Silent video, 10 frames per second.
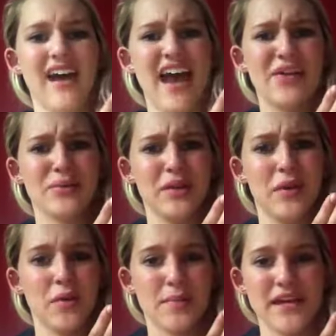don't really want
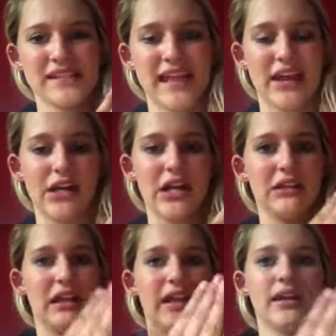to wear mascara,
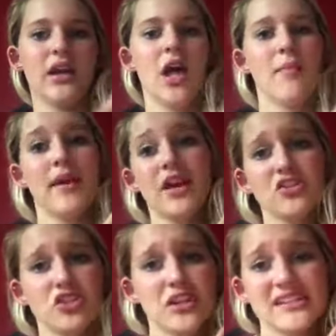my
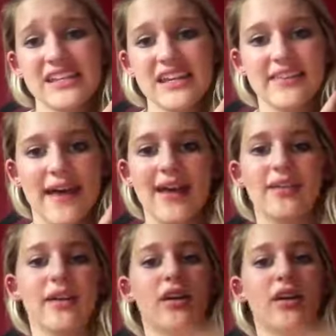character doesn't need that,